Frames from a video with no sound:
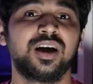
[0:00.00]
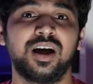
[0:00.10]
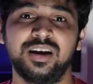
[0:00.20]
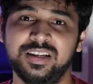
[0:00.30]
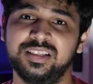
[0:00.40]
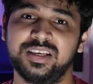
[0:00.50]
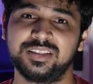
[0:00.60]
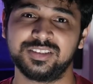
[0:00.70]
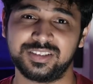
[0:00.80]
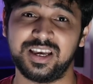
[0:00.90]
Until then,
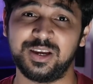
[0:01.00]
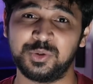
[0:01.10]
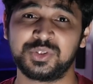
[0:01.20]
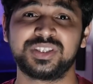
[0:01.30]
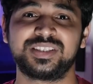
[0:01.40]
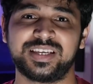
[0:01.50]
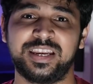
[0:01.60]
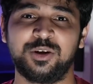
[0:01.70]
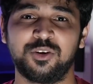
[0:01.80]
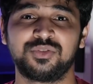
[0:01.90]
this is Ayush
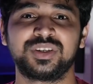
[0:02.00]
signing off.